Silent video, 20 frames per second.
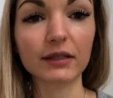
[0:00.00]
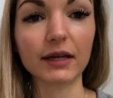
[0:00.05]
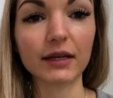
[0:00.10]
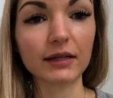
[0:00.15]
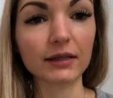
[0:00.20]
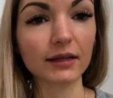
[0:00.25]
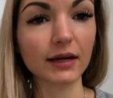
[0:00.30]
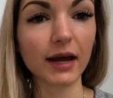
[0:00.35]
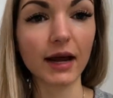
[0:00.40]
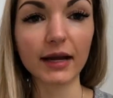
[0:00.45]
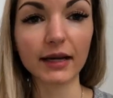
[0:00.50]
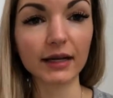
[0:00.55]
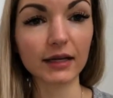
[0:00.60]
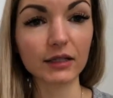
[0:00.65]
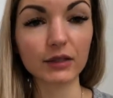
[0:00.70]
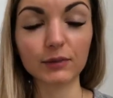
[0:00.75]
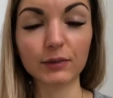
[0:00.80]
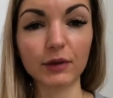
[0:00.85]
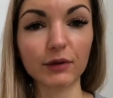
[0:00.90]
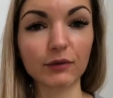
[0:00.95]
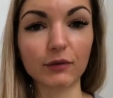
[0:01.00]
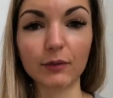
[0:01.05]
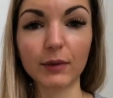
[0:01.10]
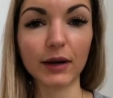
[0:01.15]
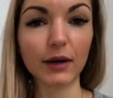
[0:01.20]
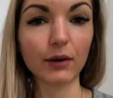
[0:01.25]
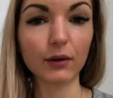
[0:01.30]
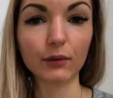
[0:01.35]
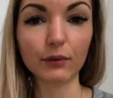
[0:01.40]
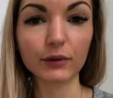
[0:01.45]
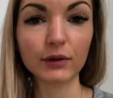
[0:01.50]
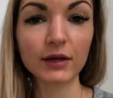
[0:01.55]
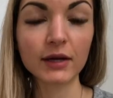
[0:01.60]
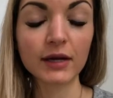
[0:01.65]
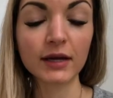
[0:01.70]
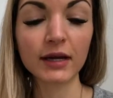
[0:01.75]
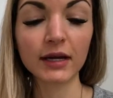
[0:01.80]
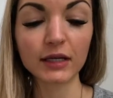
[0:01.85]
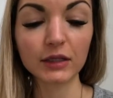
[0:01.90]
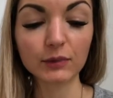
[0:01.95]
and I can speak from my own
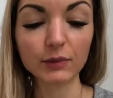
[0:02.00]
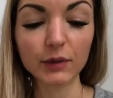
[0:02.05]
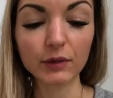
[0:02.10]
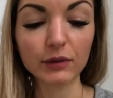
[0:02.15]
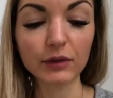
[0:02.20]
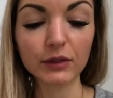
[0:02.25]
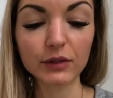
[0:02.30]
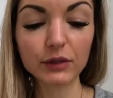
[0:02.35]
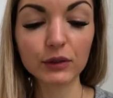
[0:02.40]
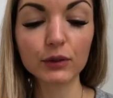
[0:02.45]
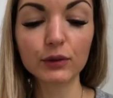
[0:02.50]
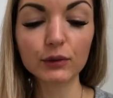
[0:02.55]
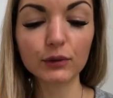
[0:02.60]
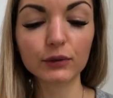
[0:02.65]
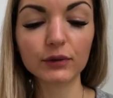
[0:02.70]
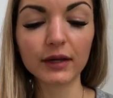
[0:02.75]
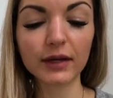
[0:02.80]
experience too,